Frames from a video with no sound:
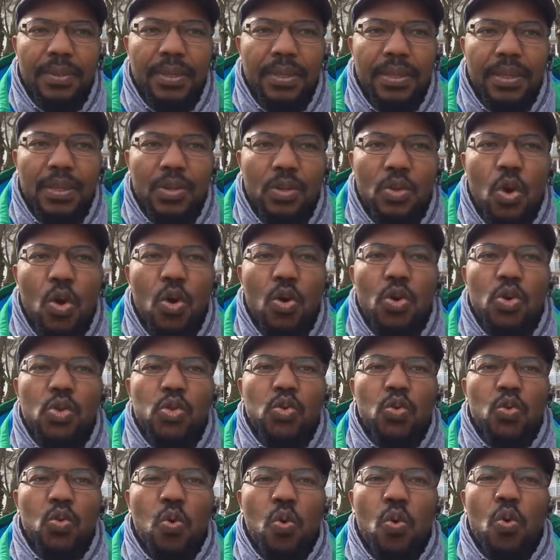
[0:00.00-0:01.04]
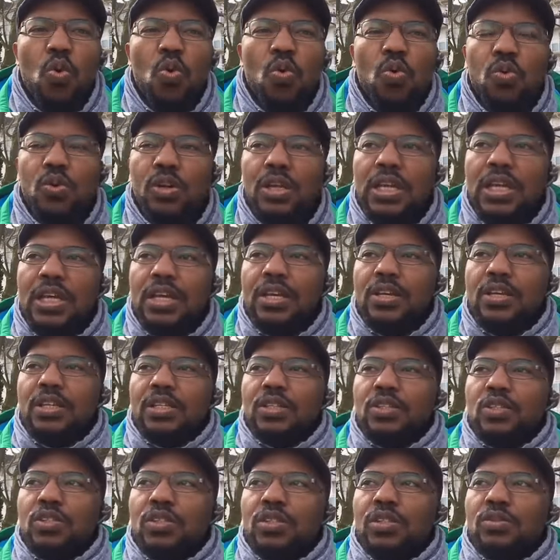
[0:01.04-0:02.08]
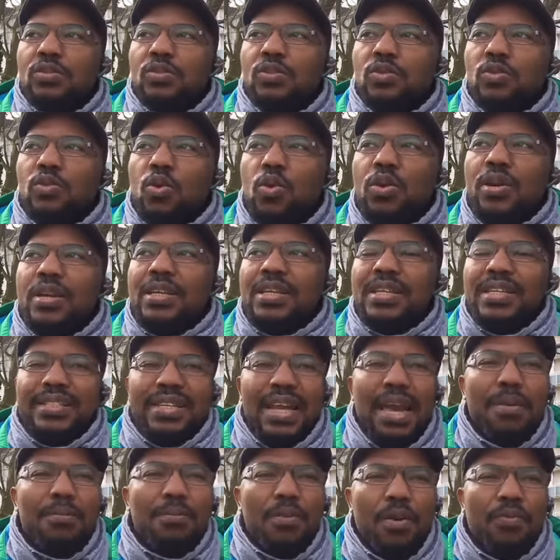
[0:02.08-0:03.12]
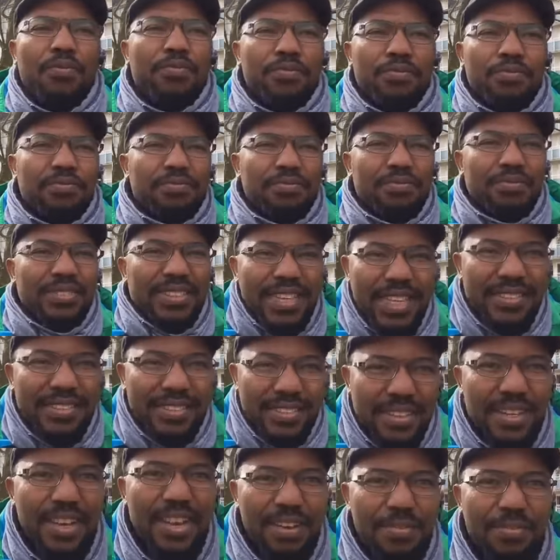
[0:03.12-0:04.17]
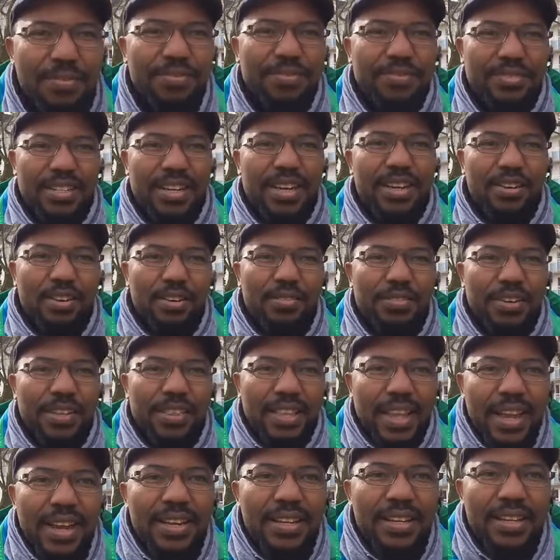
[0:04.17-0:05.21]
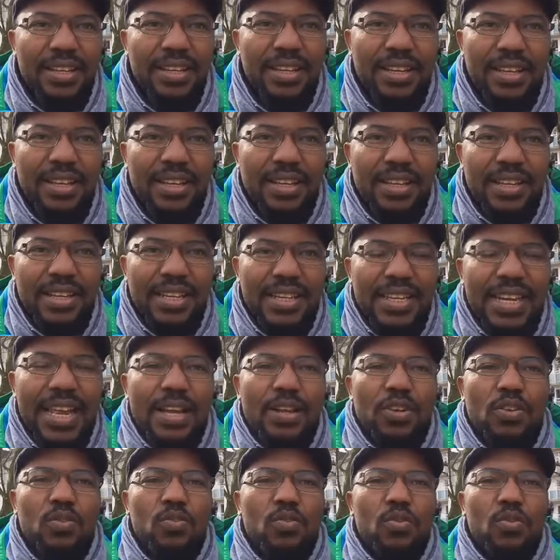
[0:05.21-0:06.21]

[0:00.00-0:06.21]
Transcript: Those who, during the time of this slave trade of a thing, they